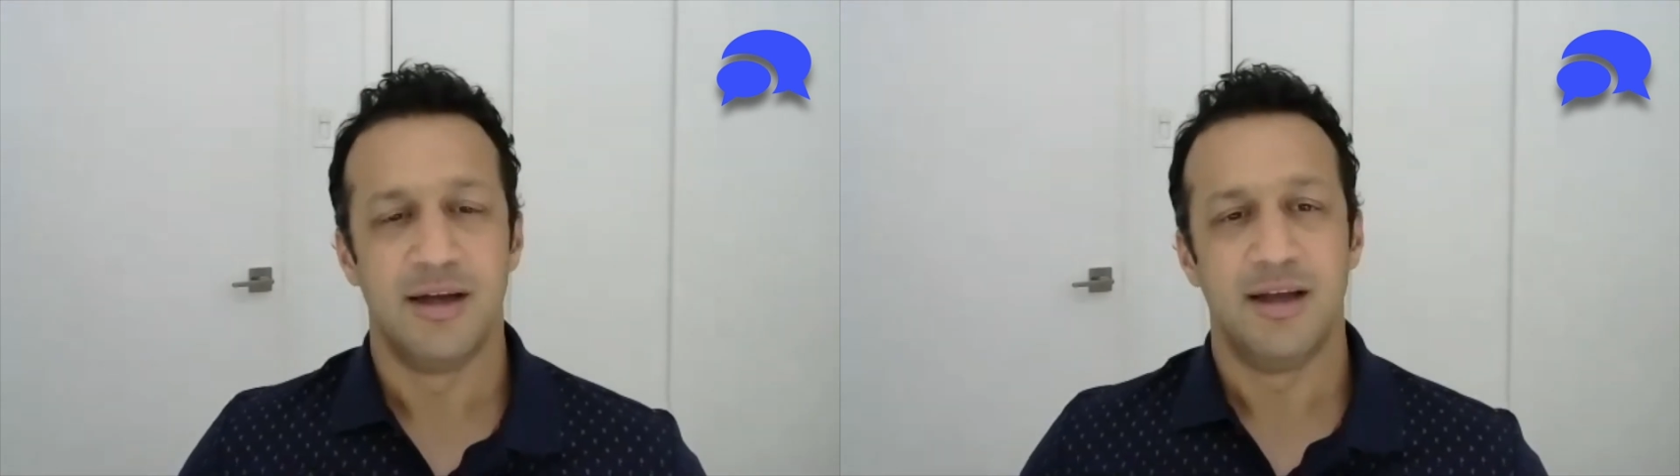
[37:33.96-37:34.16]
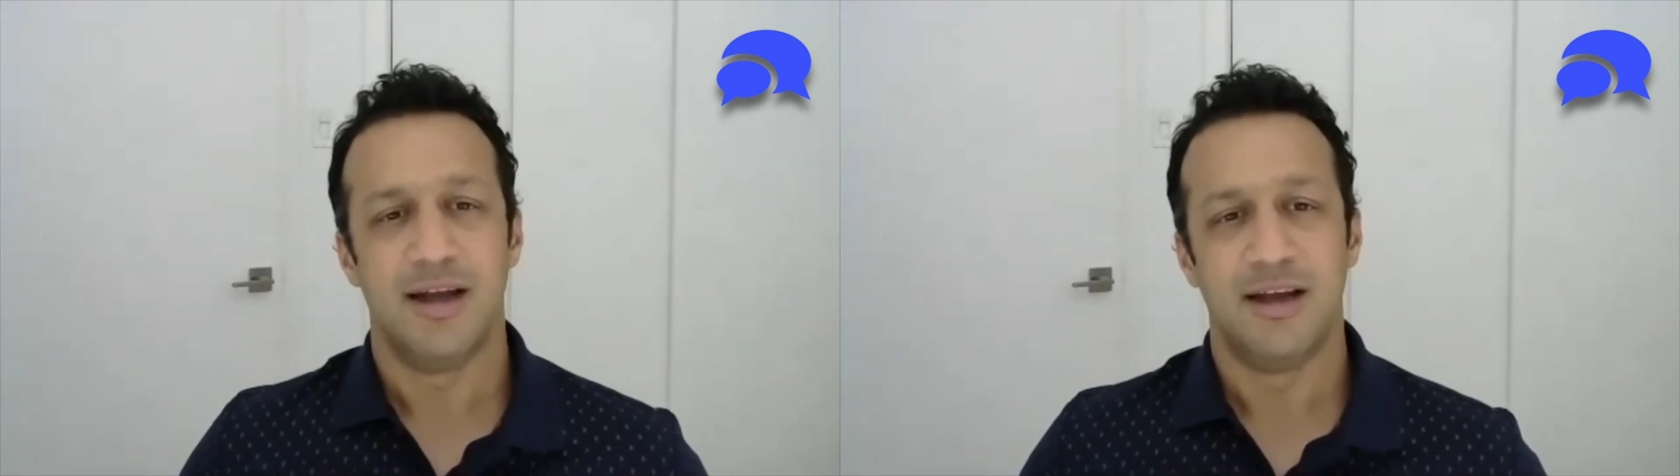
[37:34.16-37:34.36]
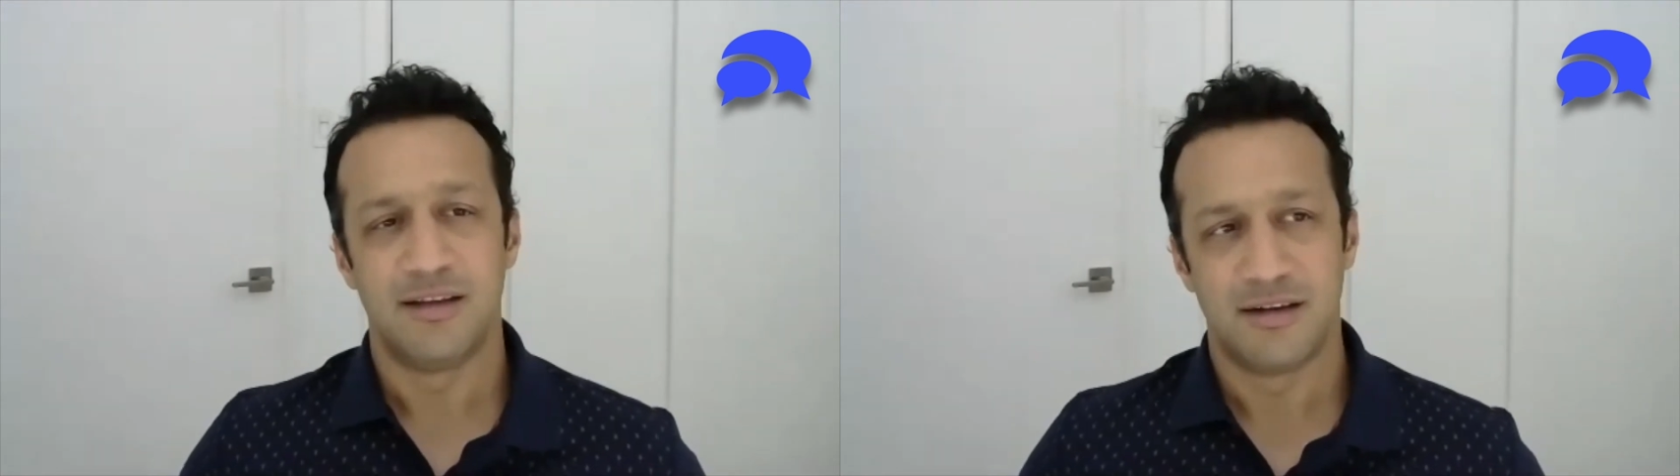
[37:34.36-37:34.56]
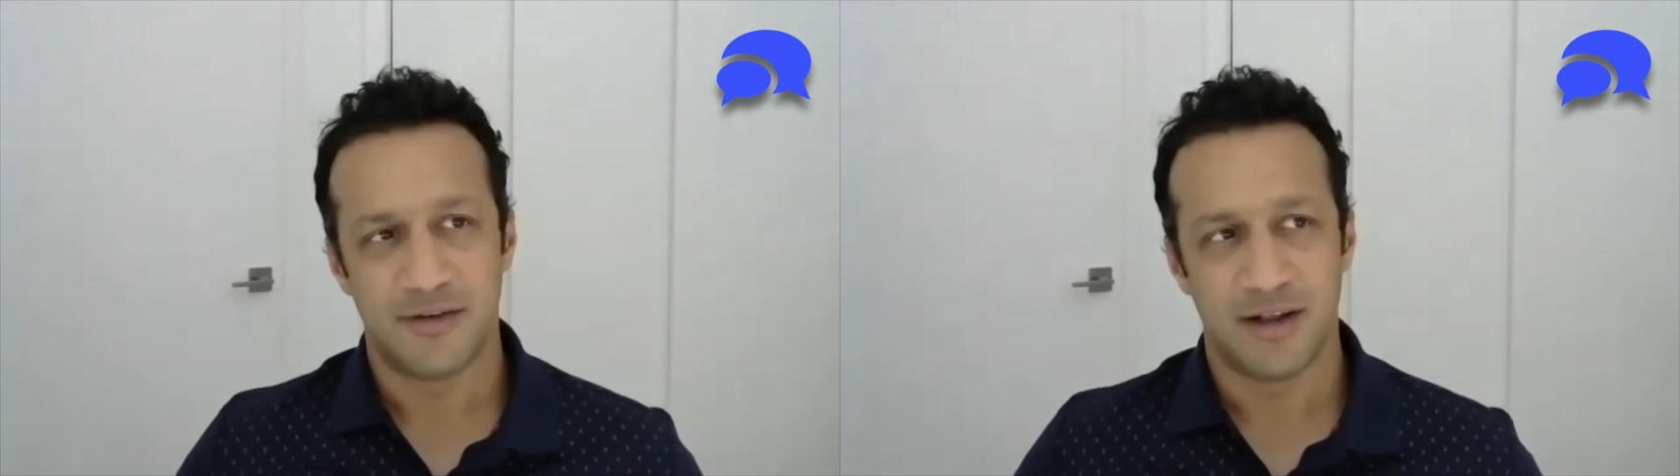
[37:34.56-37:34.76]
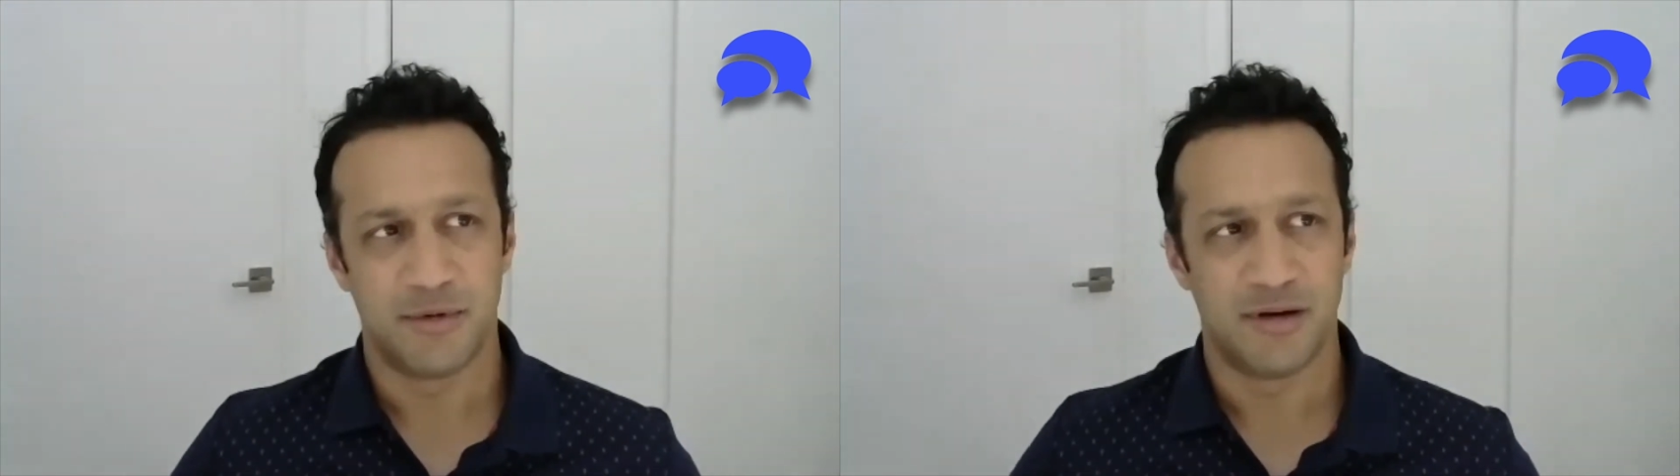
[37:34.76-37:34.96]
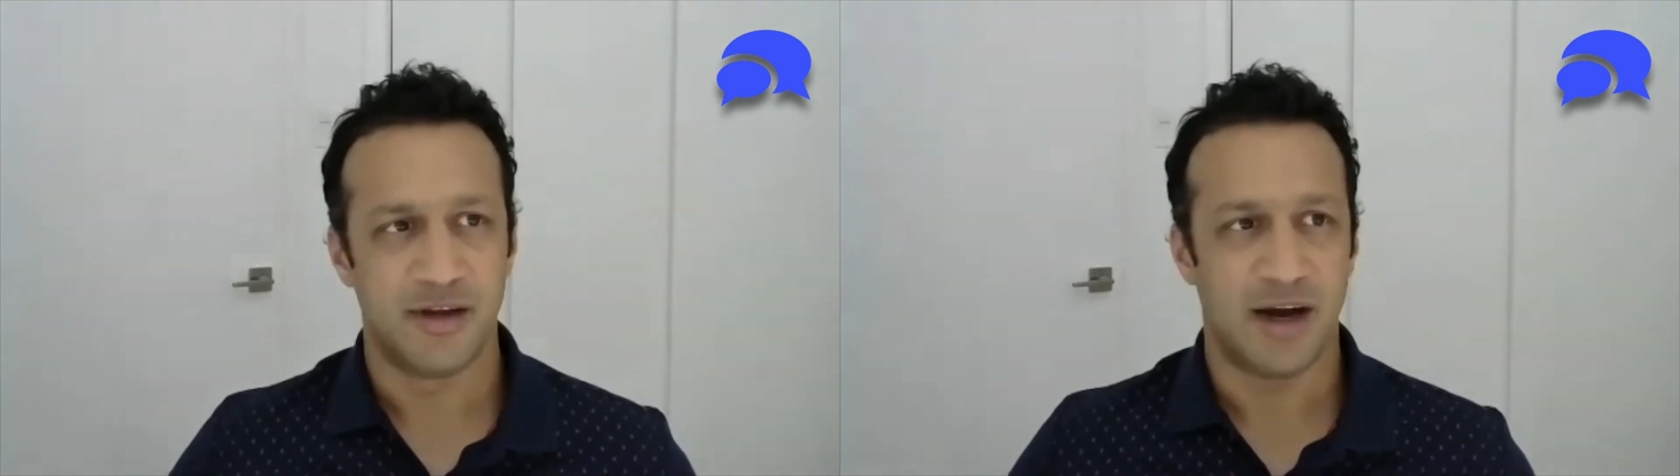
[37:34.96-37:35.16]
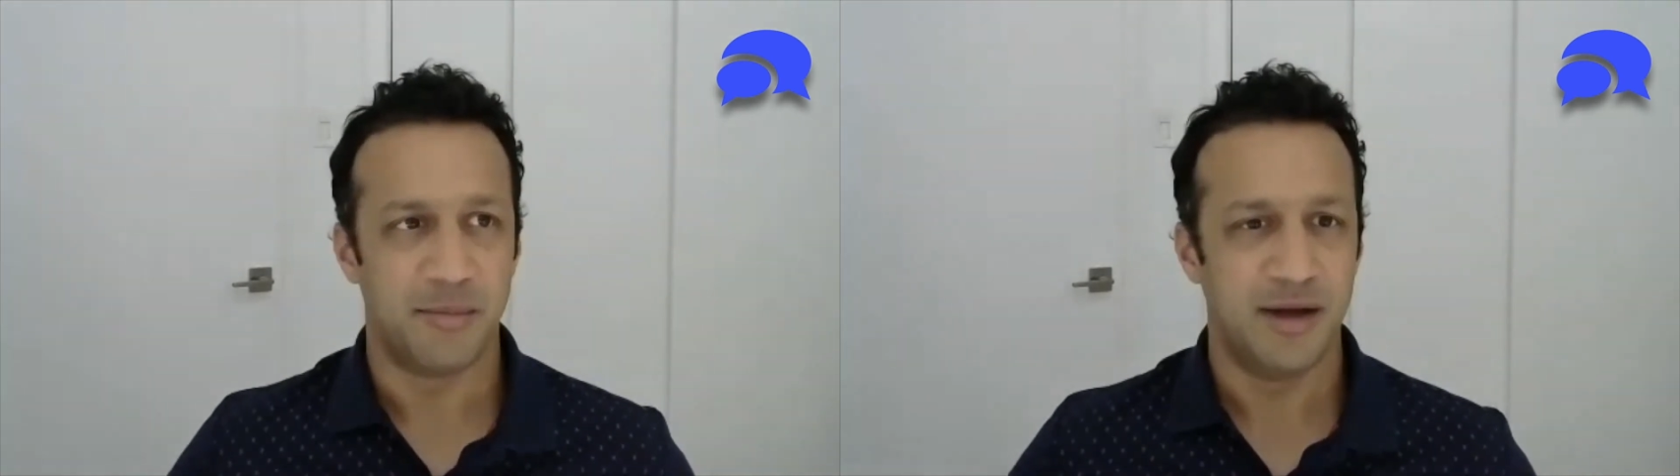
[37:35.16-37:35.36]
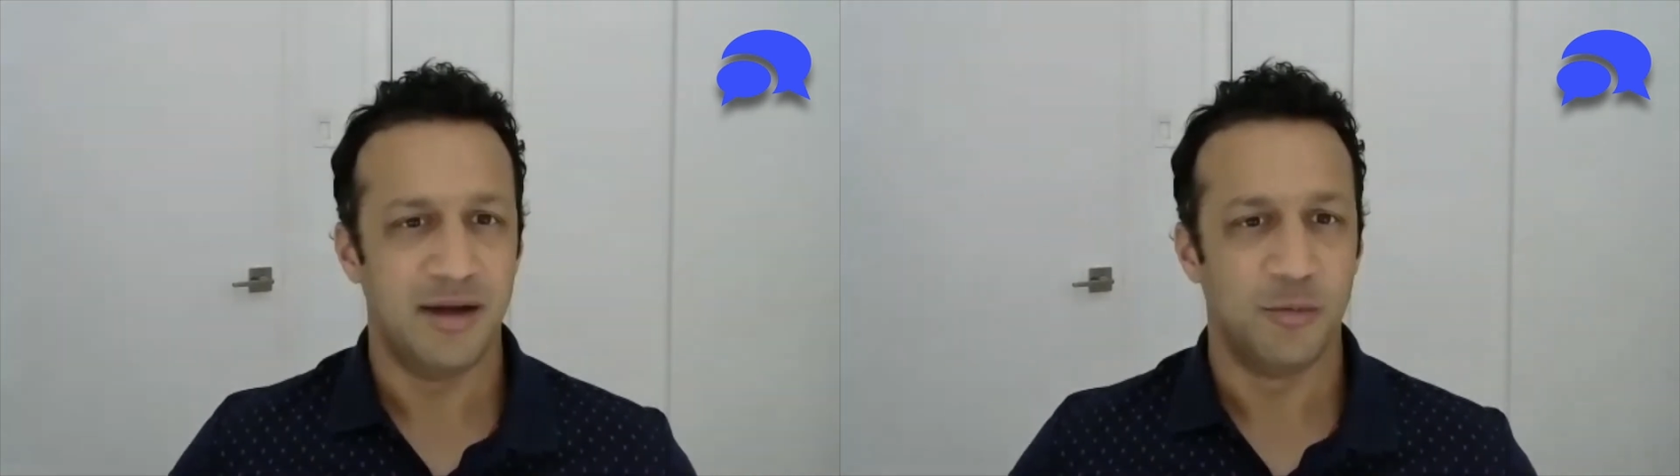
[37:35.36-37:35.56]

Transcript: in the development of the IP,